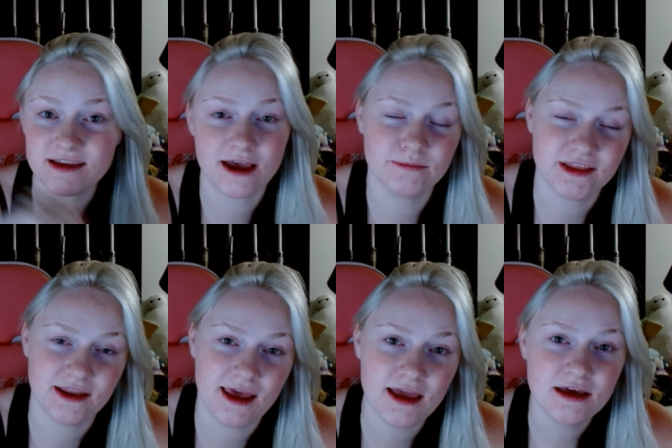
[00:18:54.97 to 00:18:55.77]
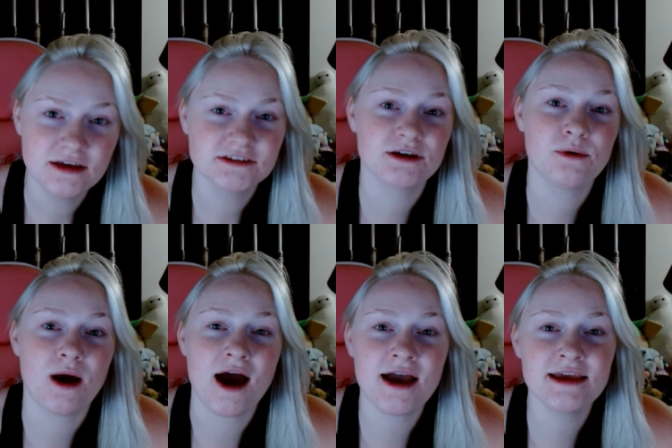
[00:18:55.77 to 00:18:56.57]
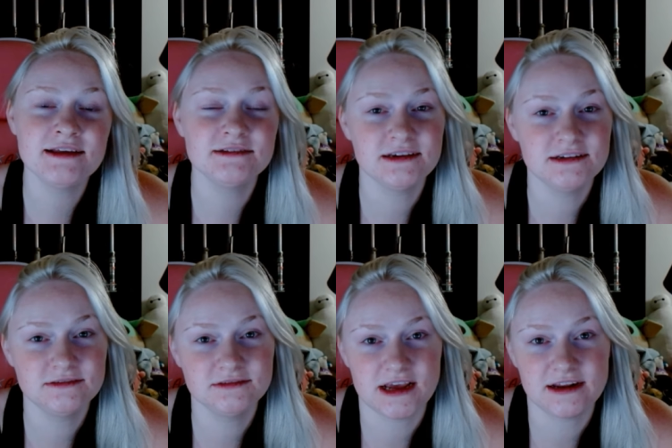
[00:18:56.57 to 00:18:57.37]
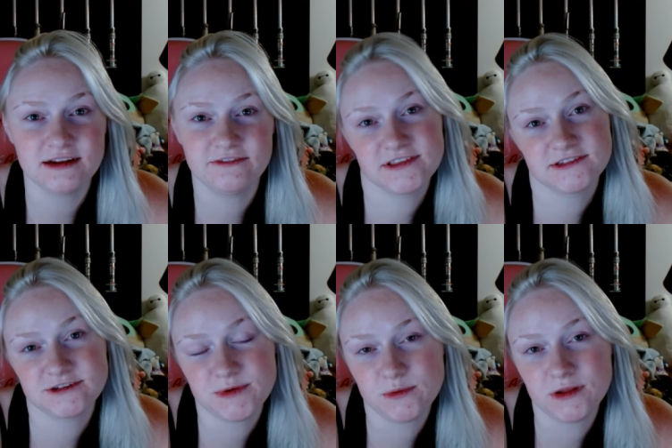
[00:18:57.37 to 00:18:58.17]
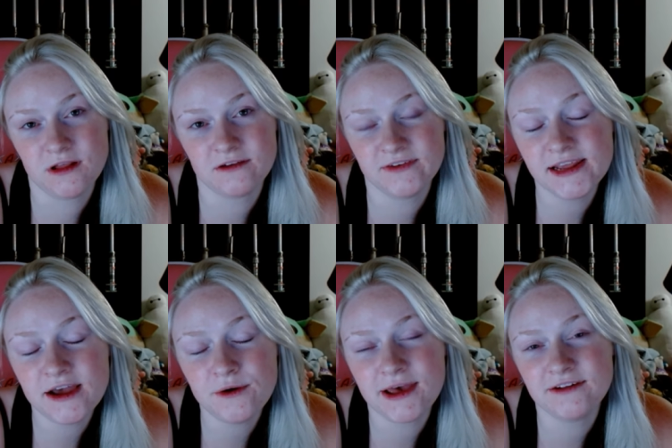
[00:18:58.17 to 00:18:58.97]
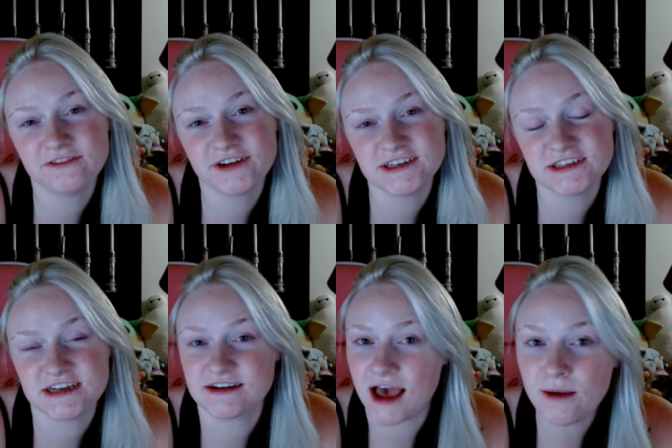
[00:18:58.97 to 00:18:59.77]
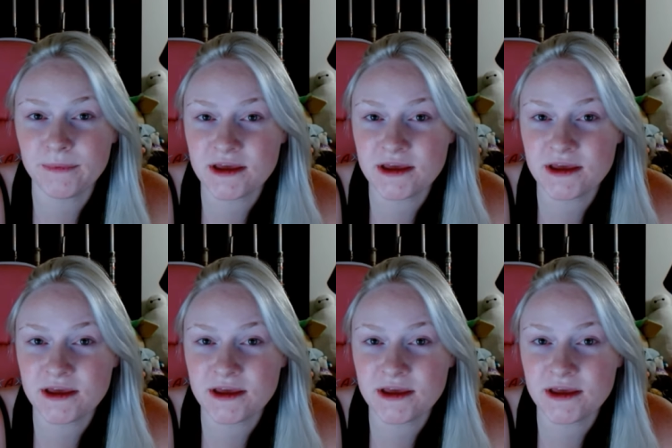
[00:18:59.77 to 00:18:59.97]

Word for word: time today. So I intended for this to be one long video, and for it to not be